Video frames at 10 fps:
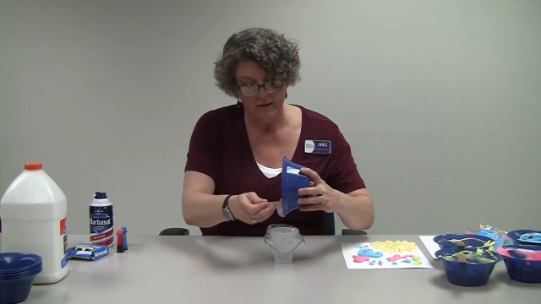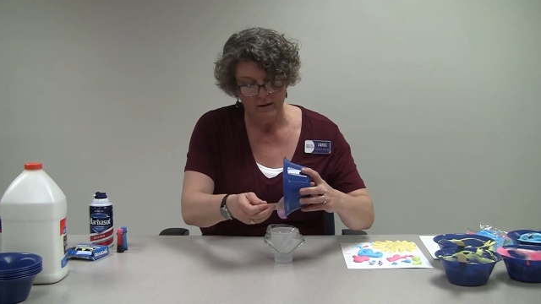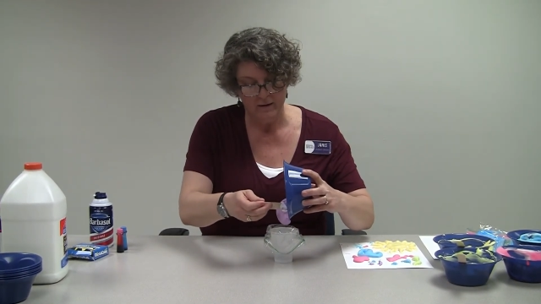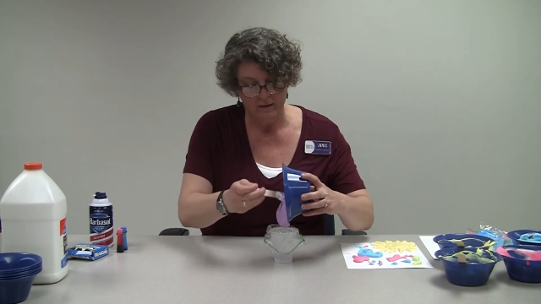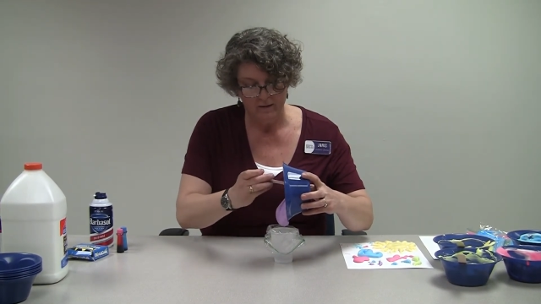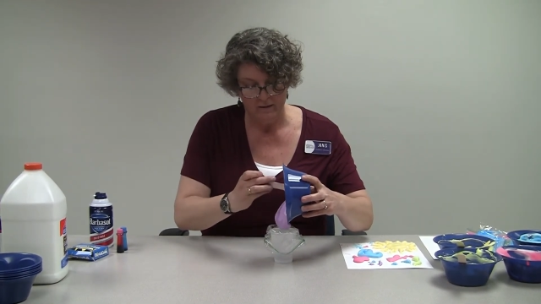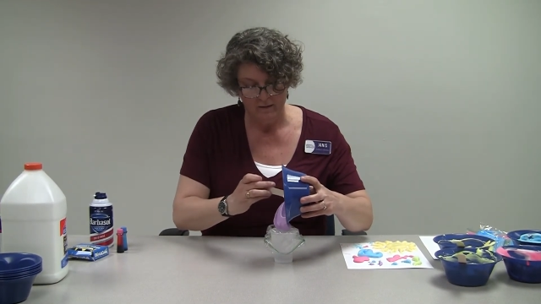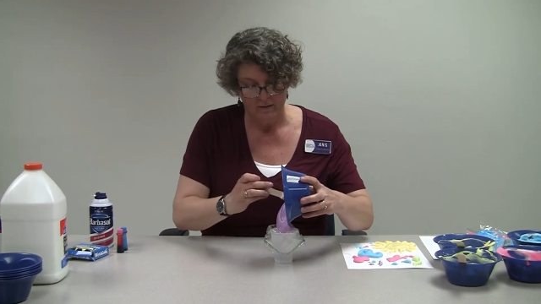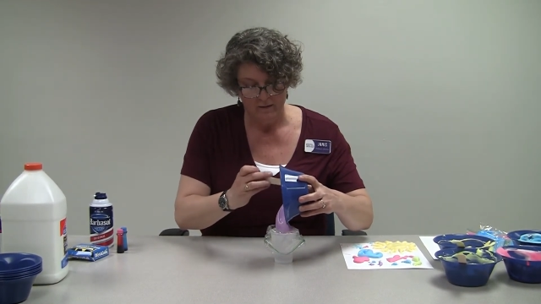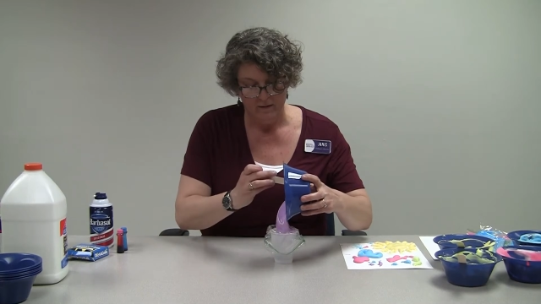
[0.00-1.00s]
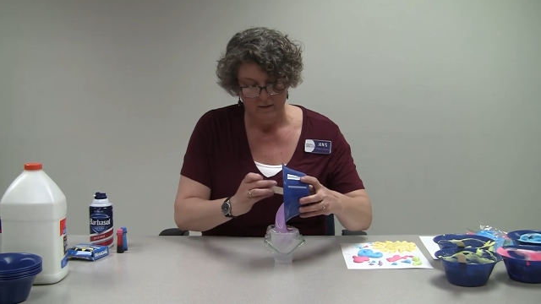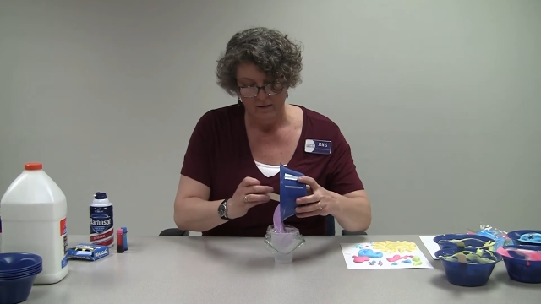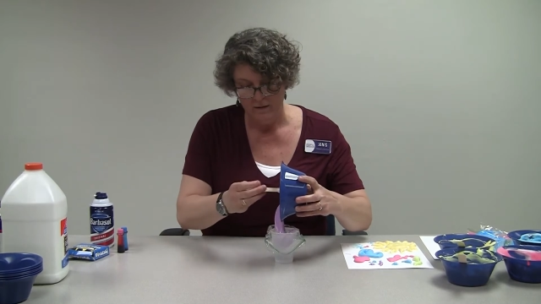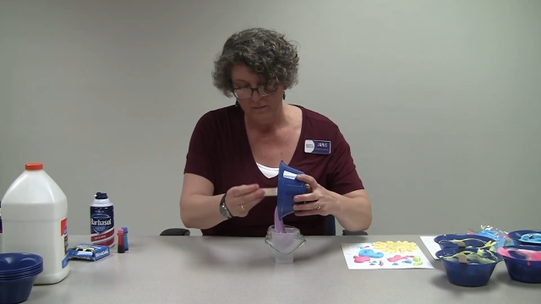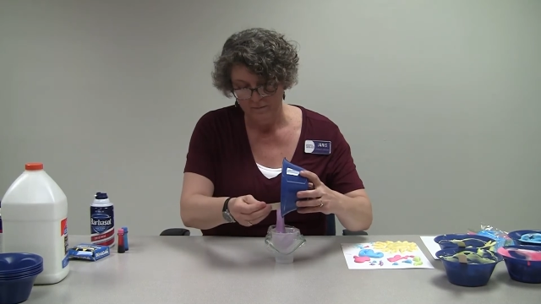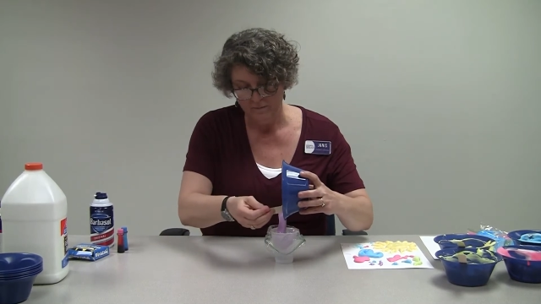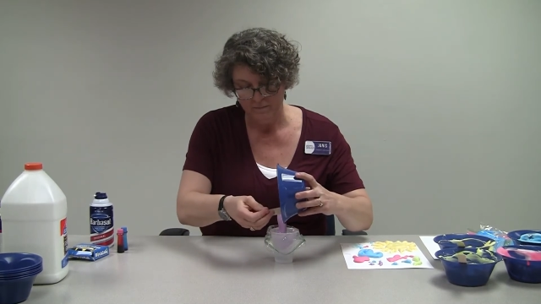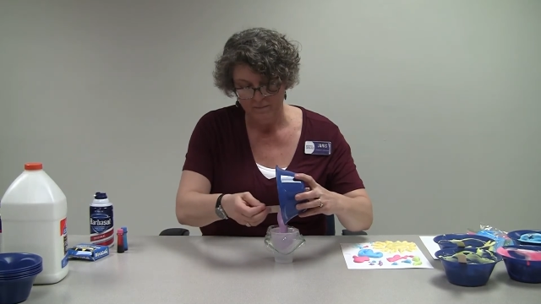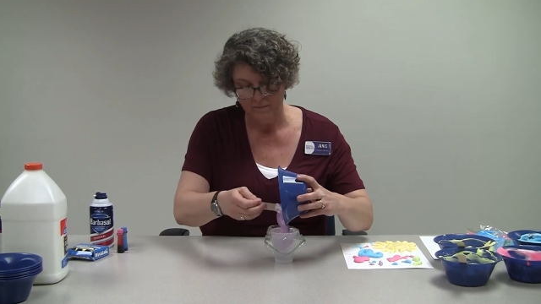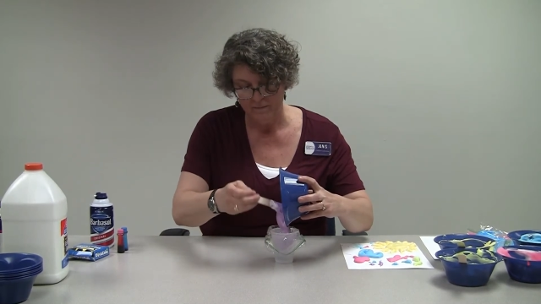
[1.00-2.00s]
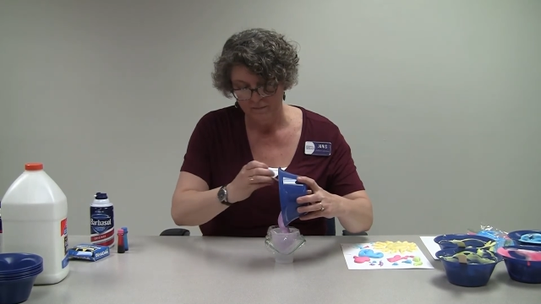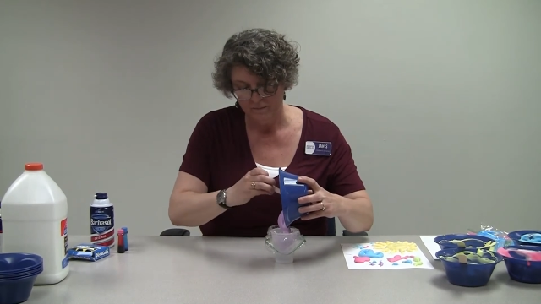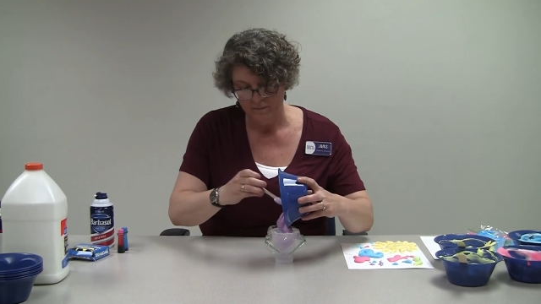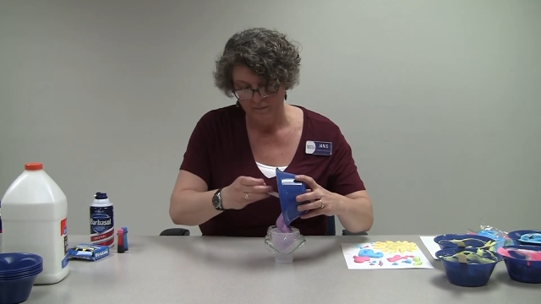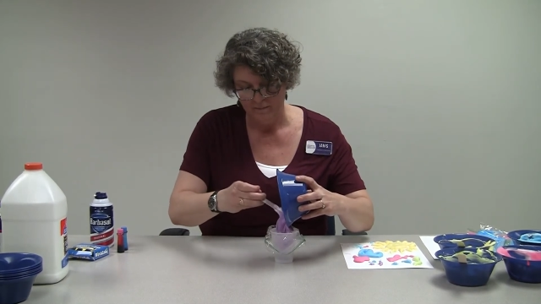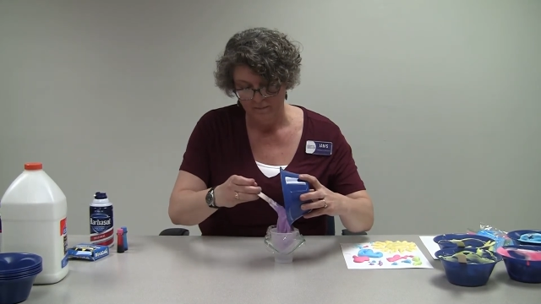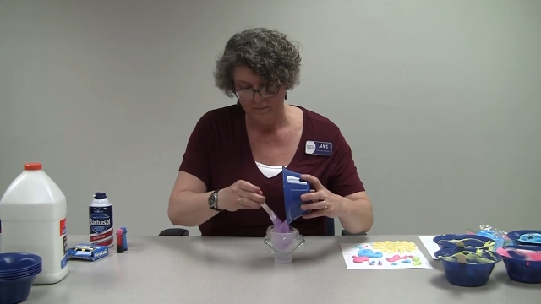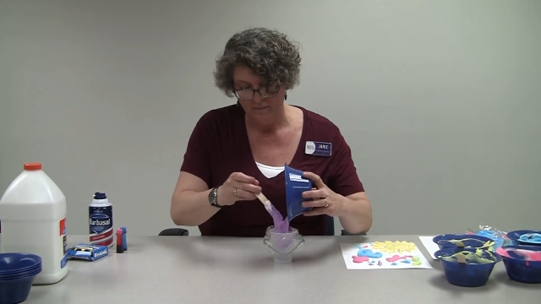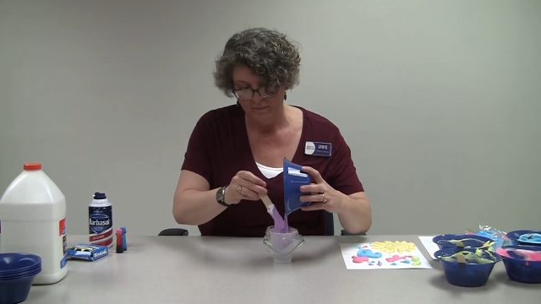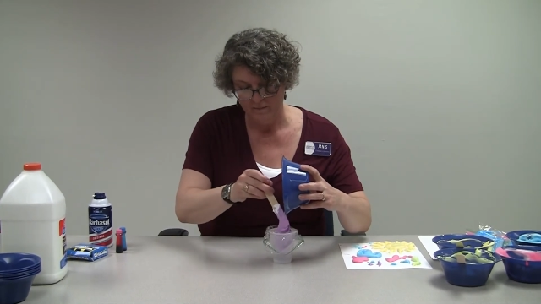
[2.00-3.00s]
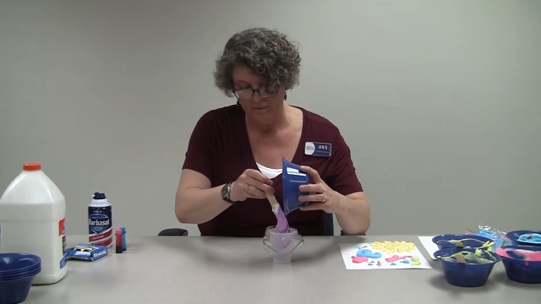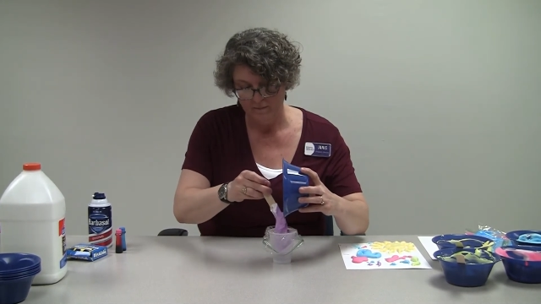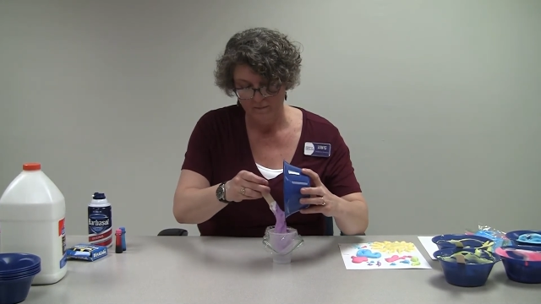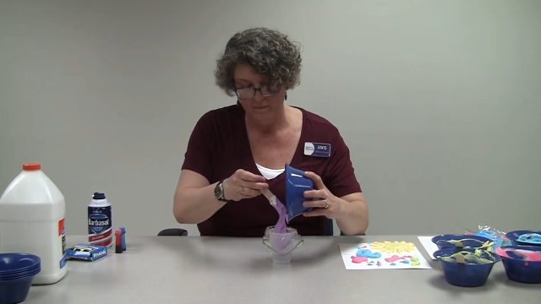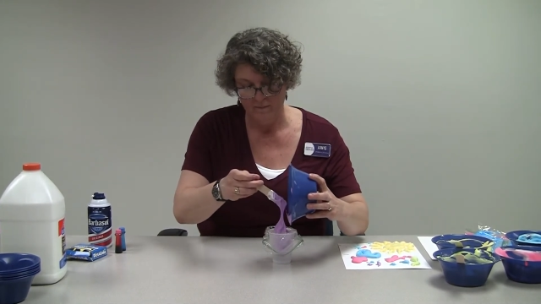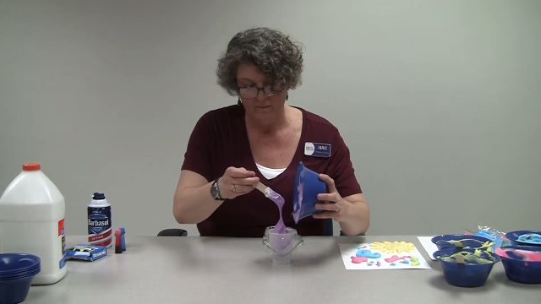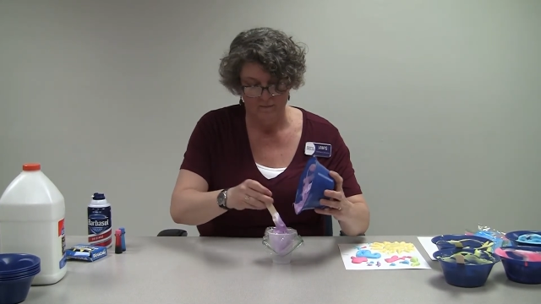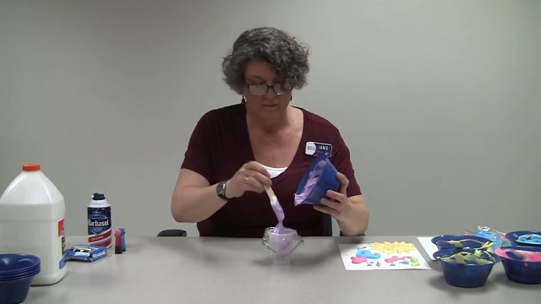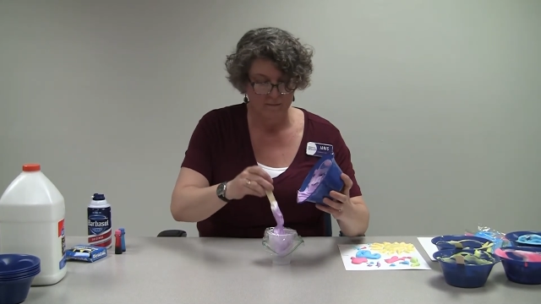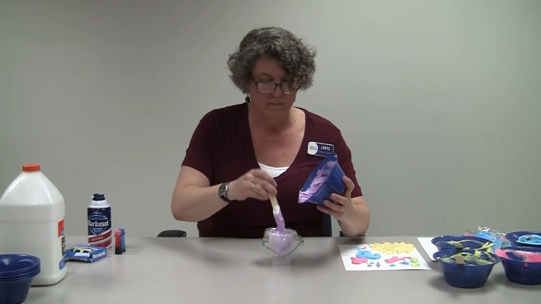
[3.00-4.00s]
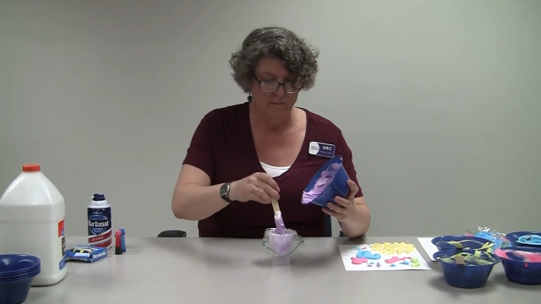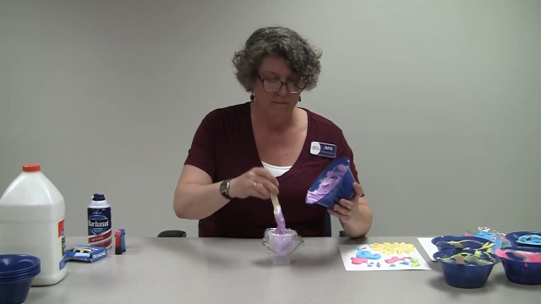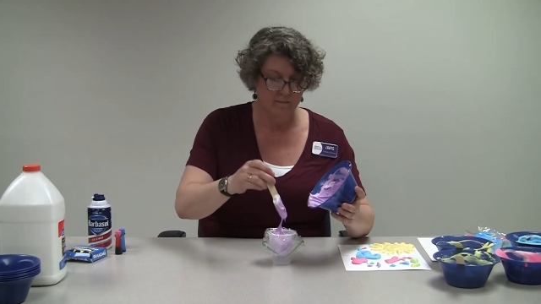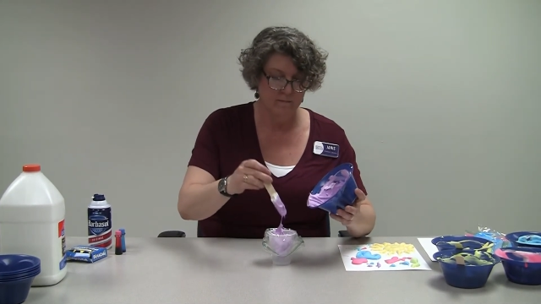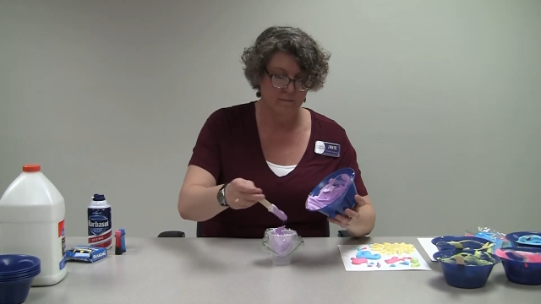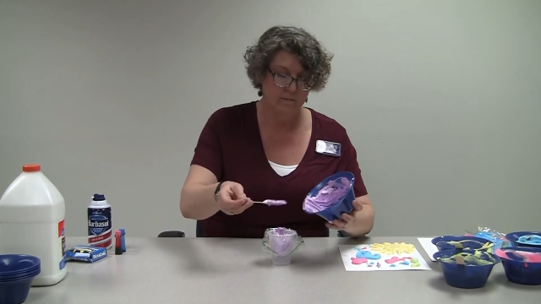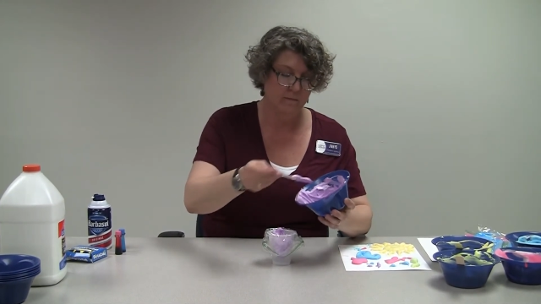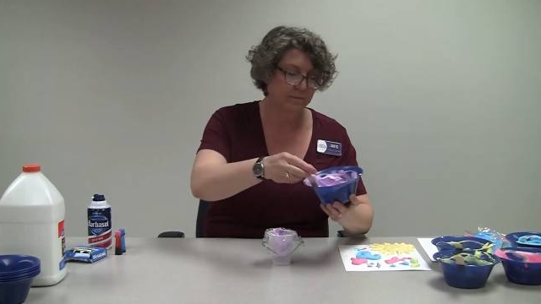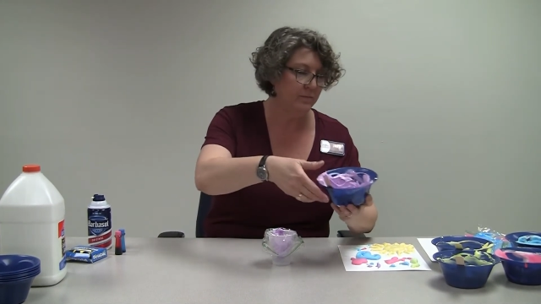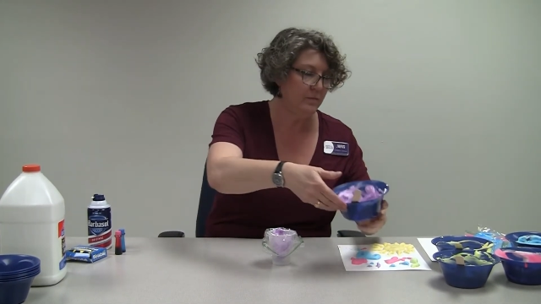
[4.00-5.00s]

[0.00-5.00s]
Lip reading: [no speech]